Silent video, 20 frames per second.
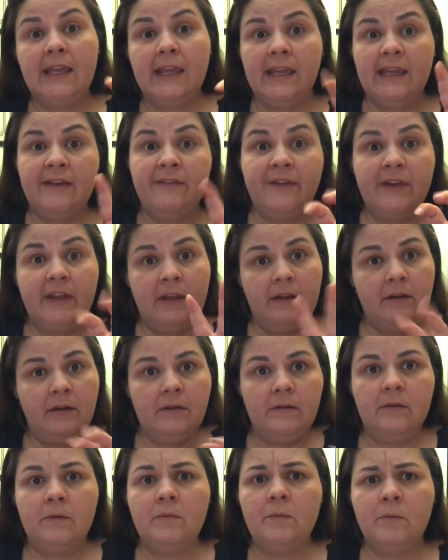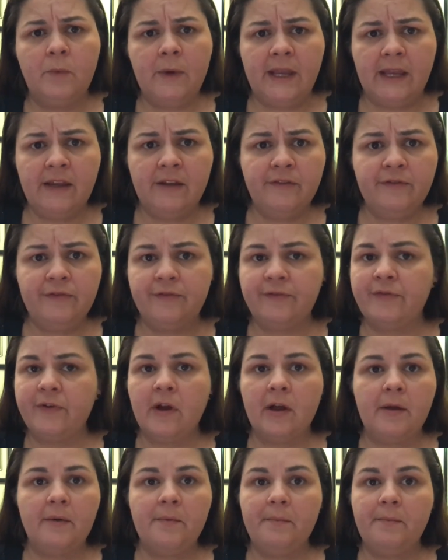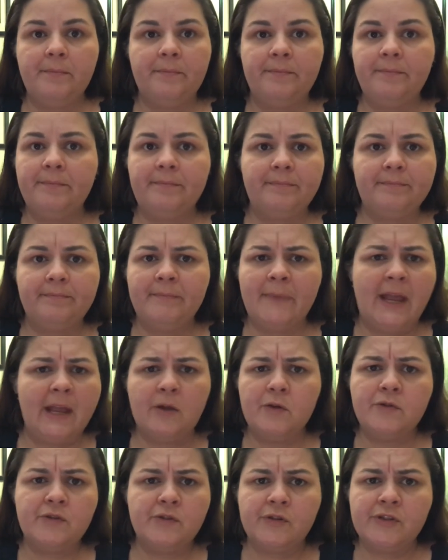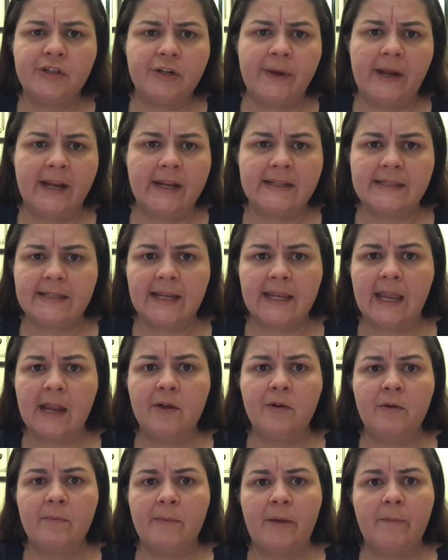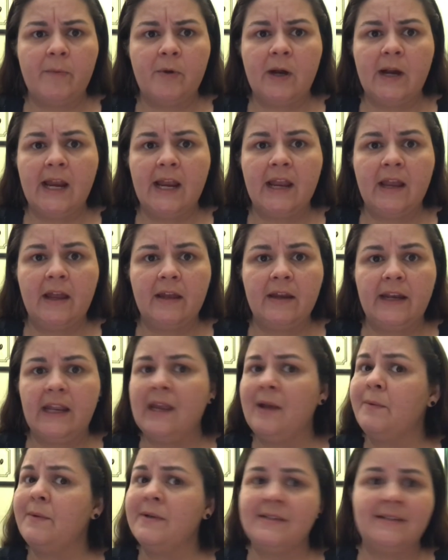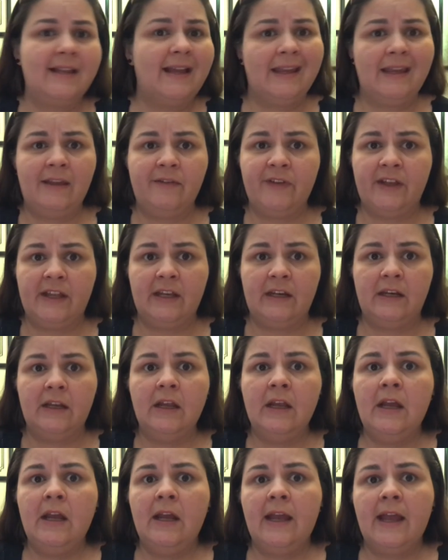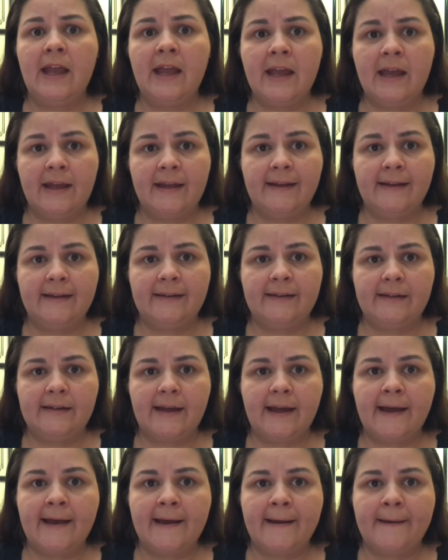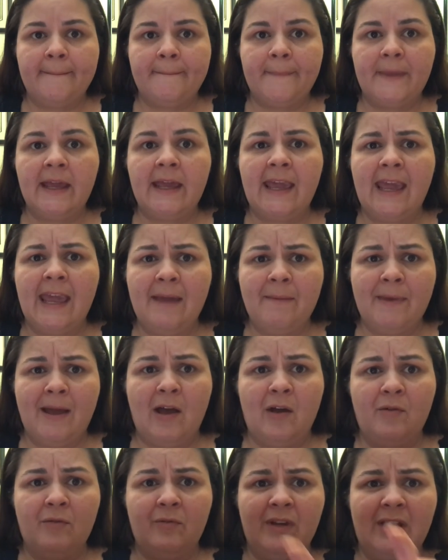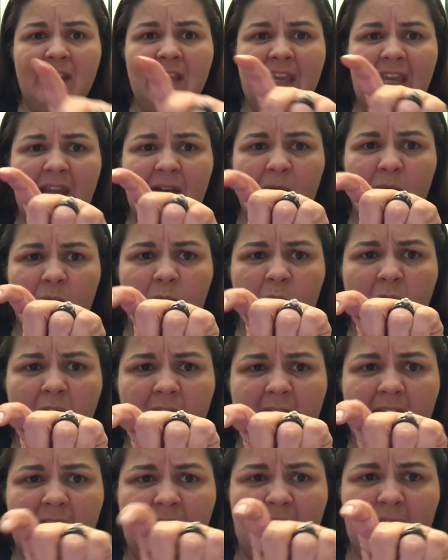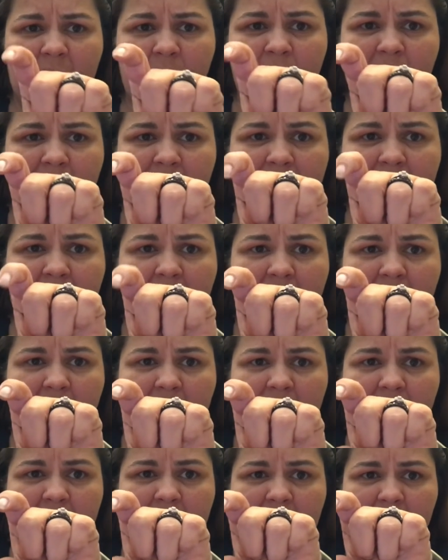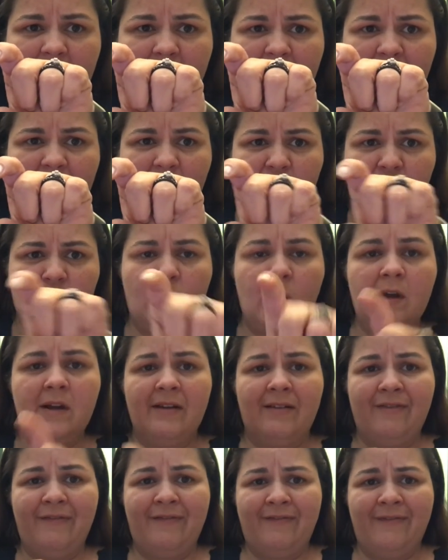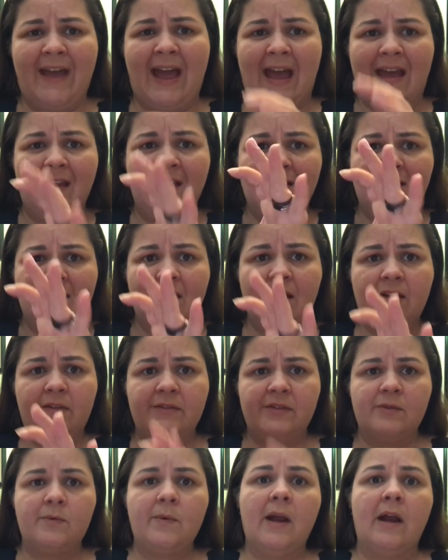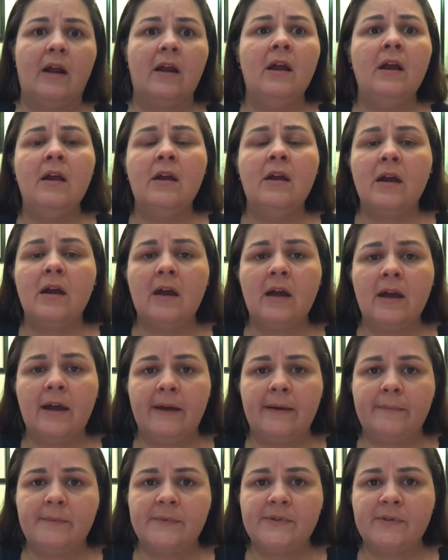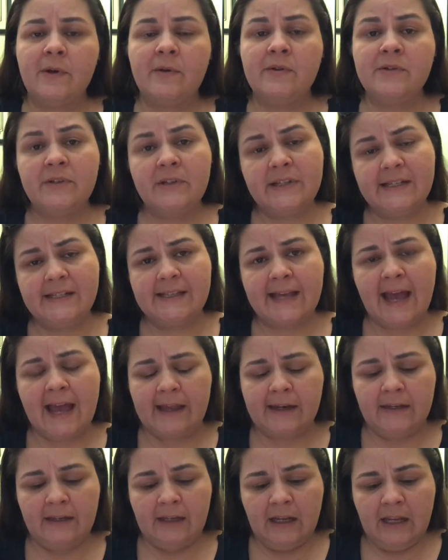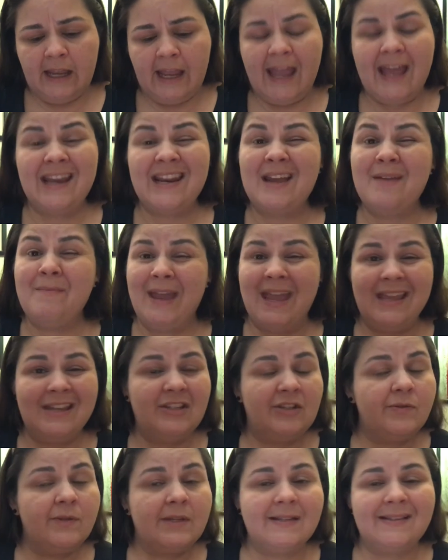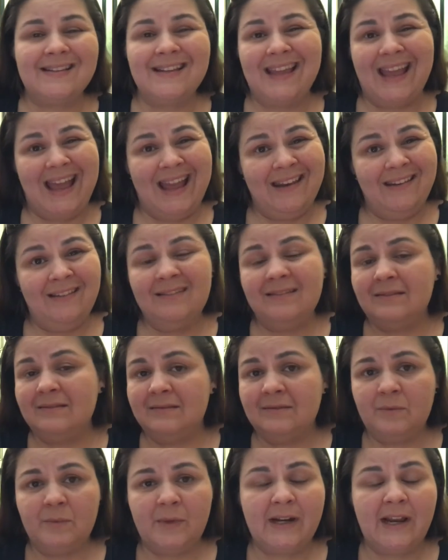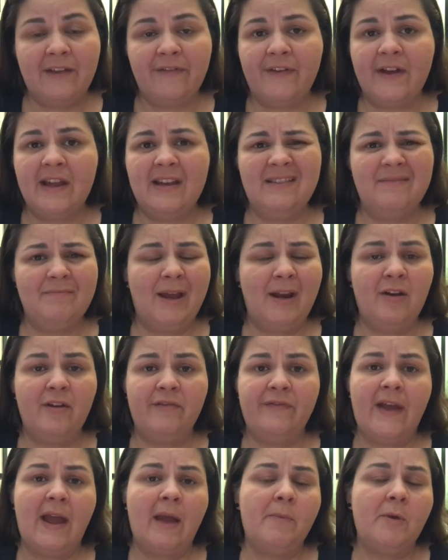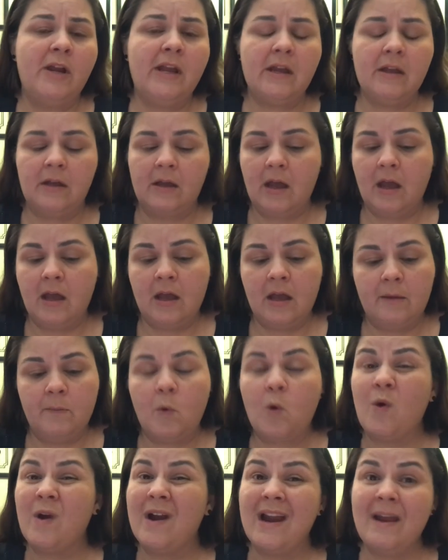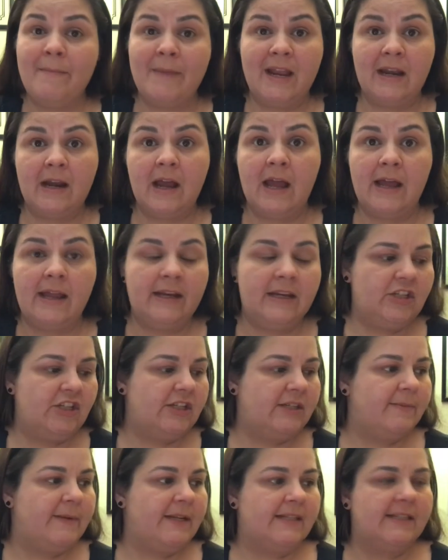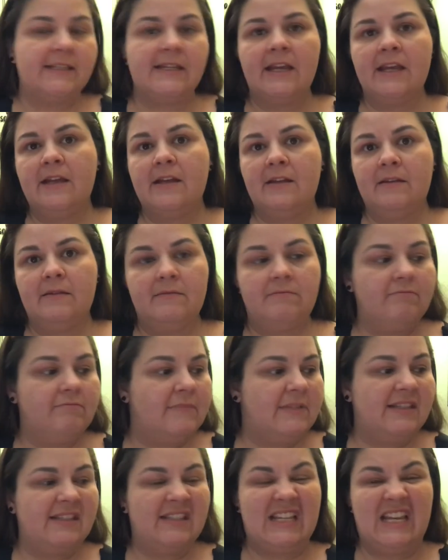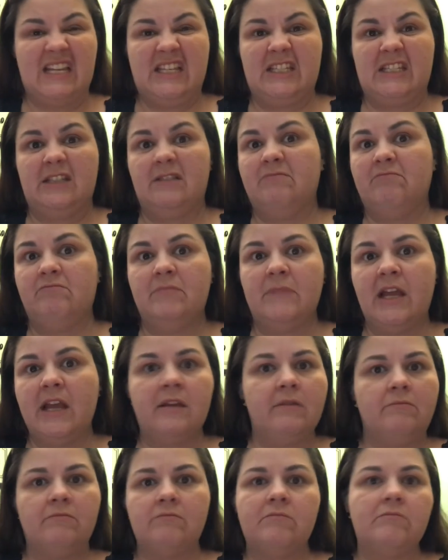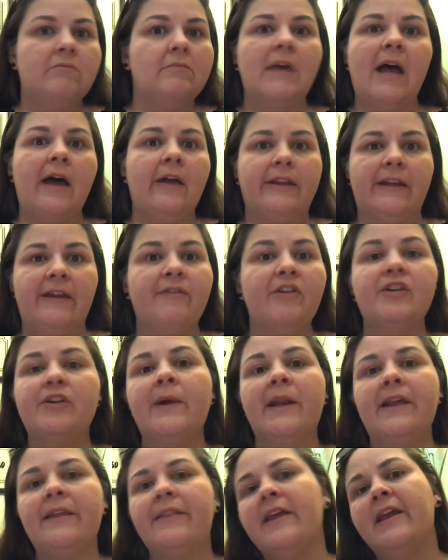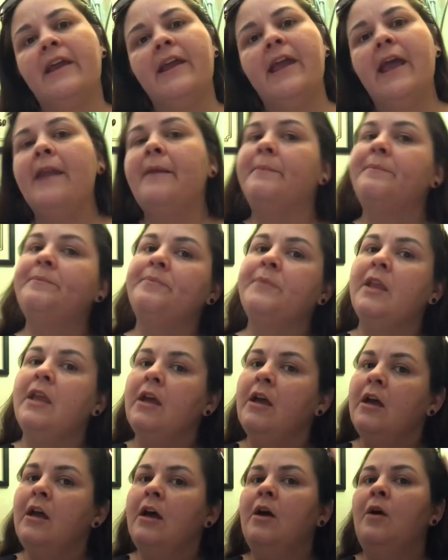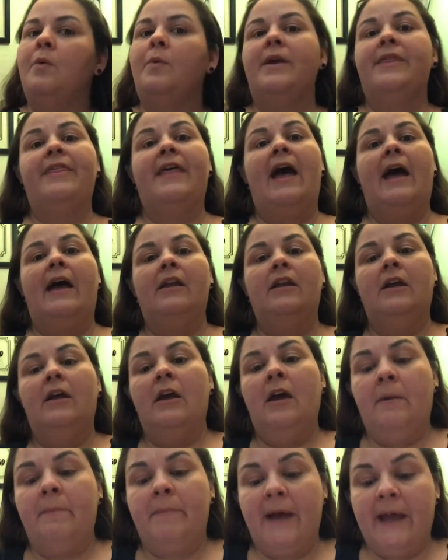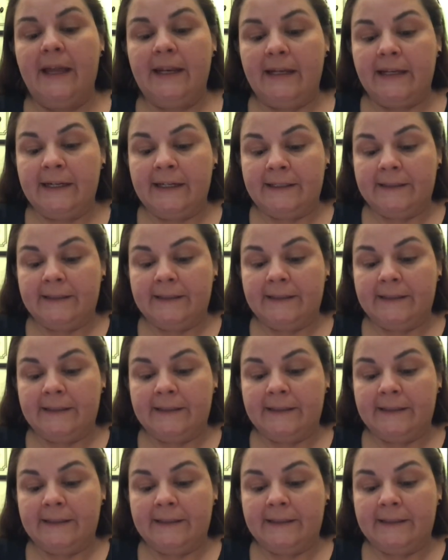even weave from Michael's or Joann's, I can't remember, and it was not even, and it came out really wonky. It was like short and fat instead of square. So it was really sad, and I may do this again when I find better fabric, or I may not, and it just may sit, and I'll never do anything again with that. But,